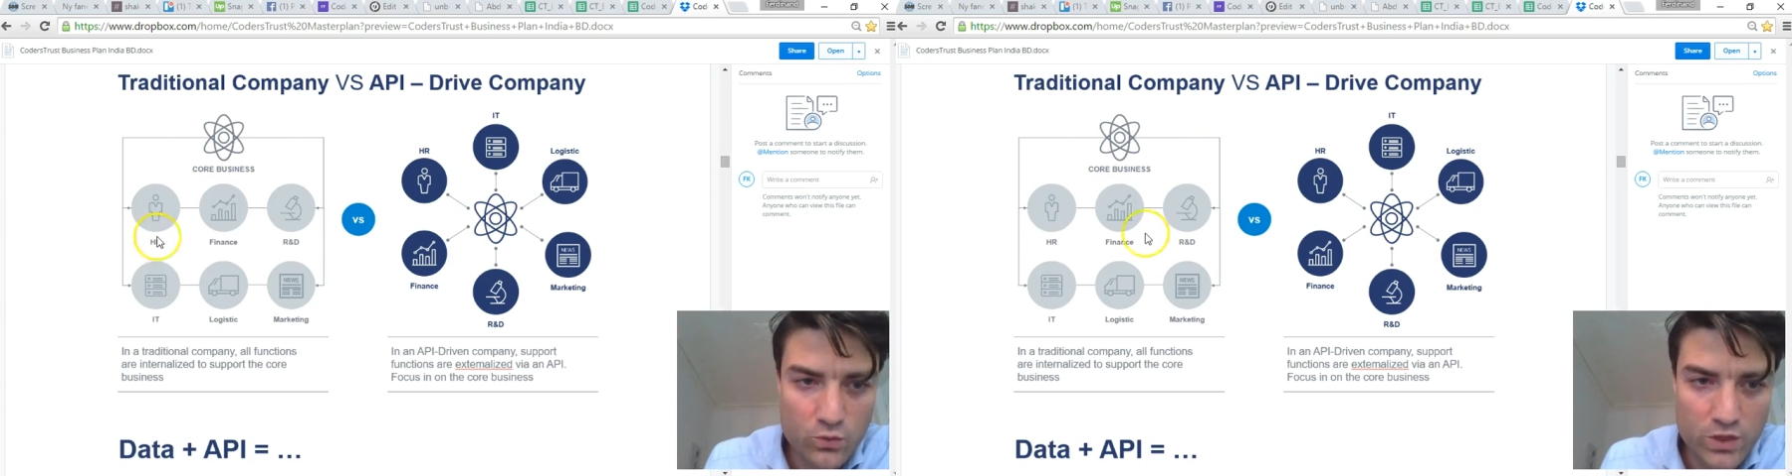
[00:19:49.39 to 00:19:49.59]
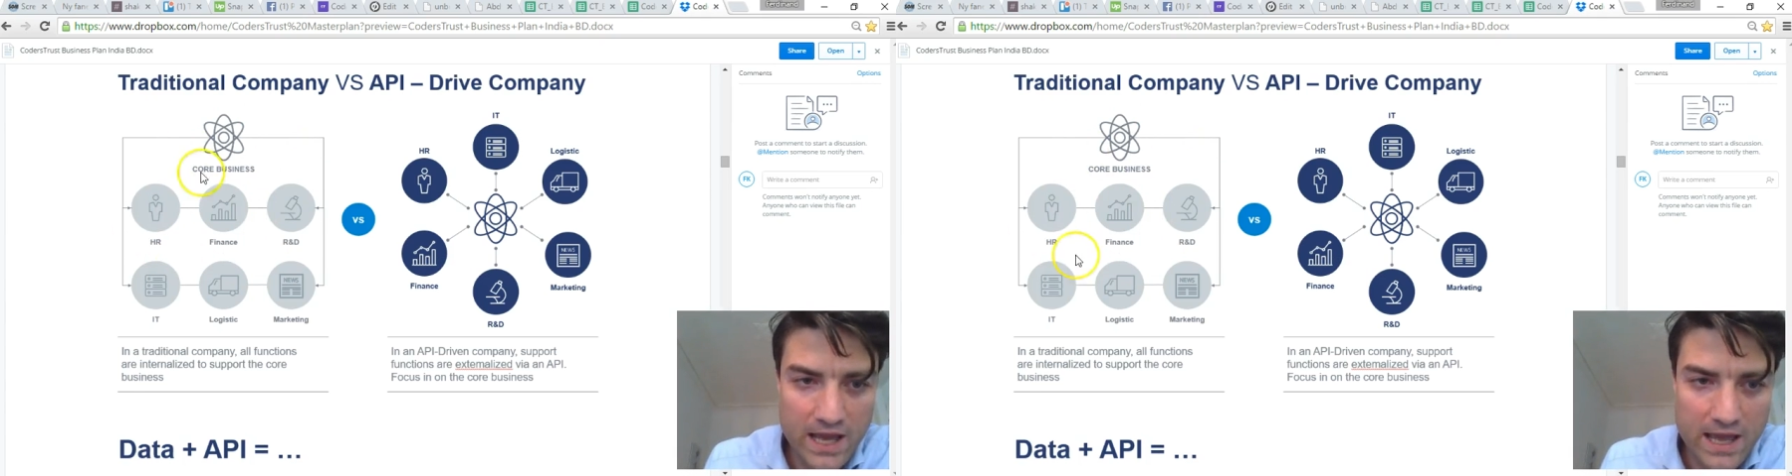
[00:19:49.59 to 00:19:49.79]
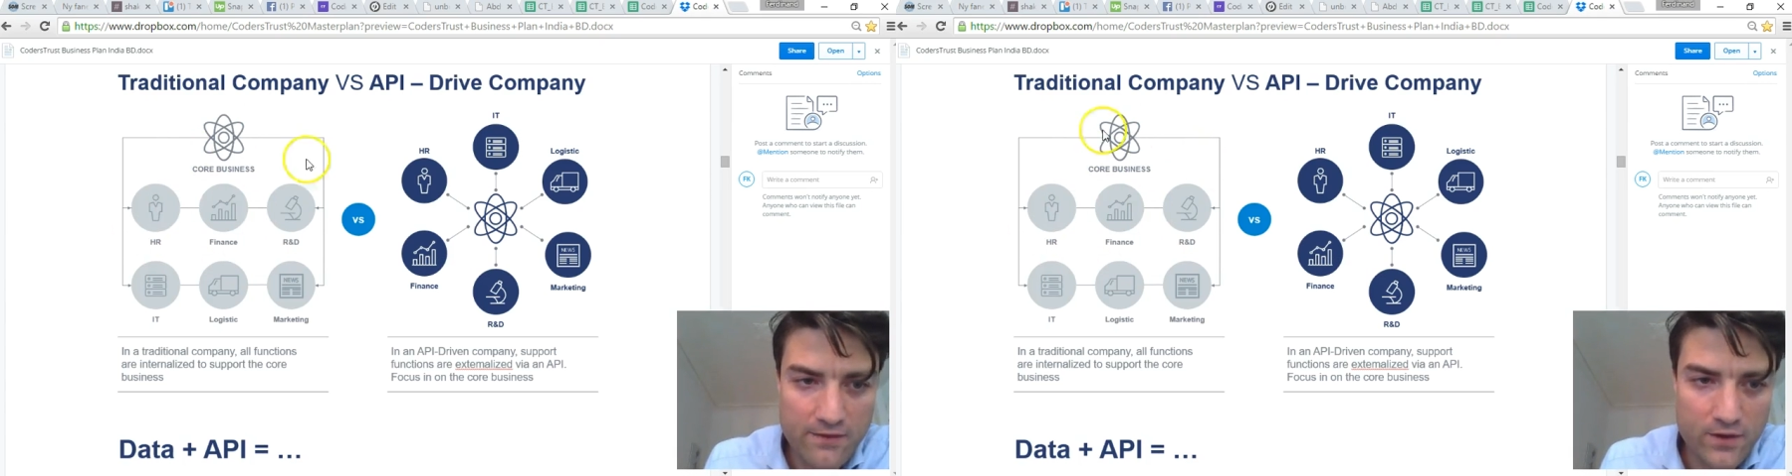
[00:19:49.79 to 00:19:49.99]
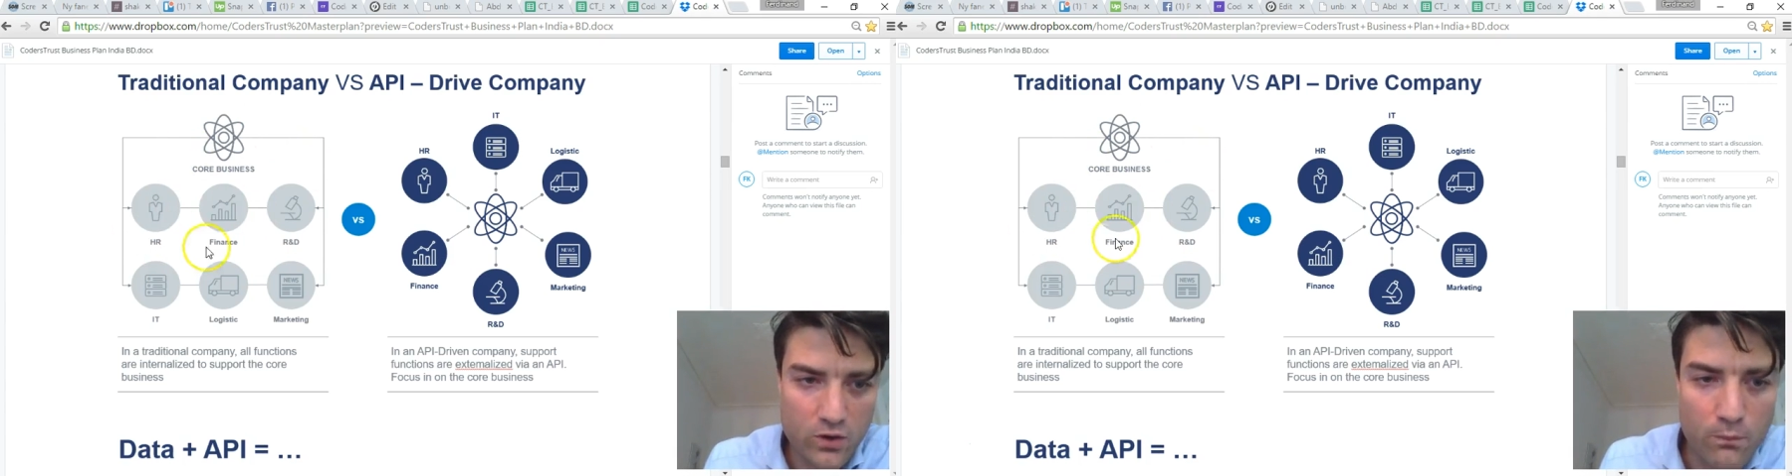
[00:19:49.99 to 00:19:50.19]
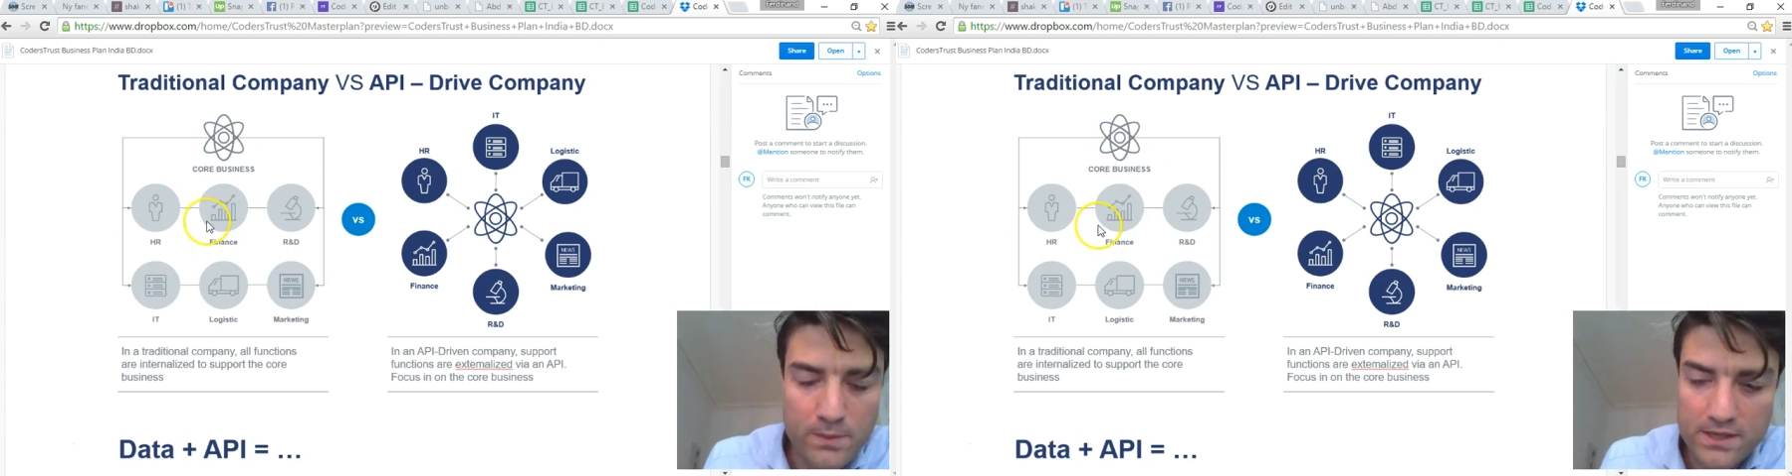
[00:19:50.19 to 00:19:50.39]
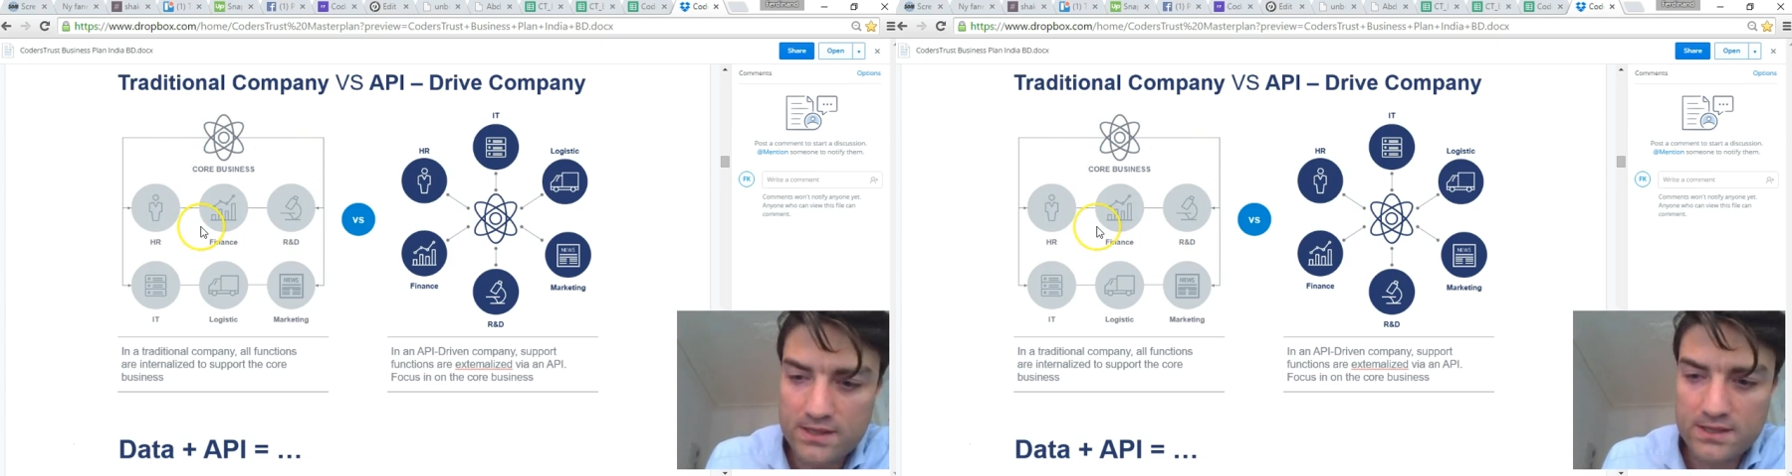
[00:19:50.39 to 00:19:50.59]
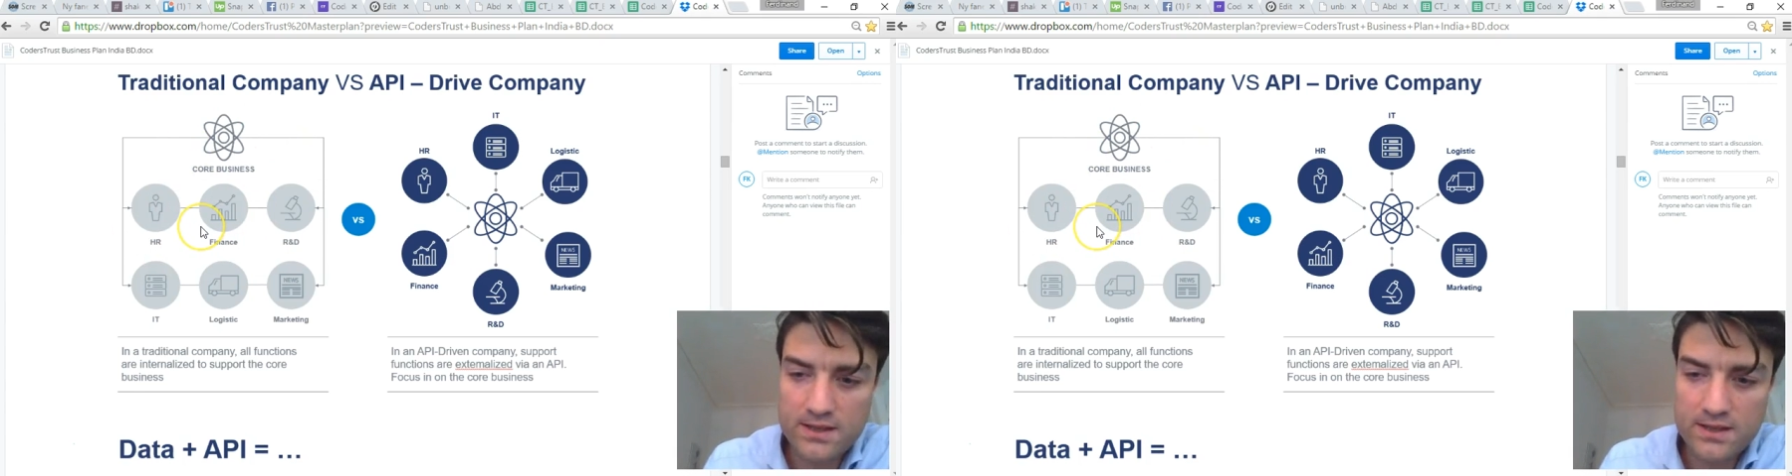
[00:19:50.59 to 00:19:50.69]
would have a core business,